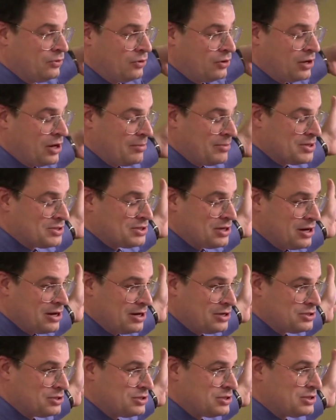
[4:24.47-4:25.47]
or an
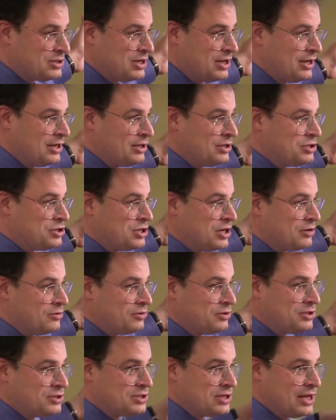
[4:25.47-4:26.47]
MSR I should say in general,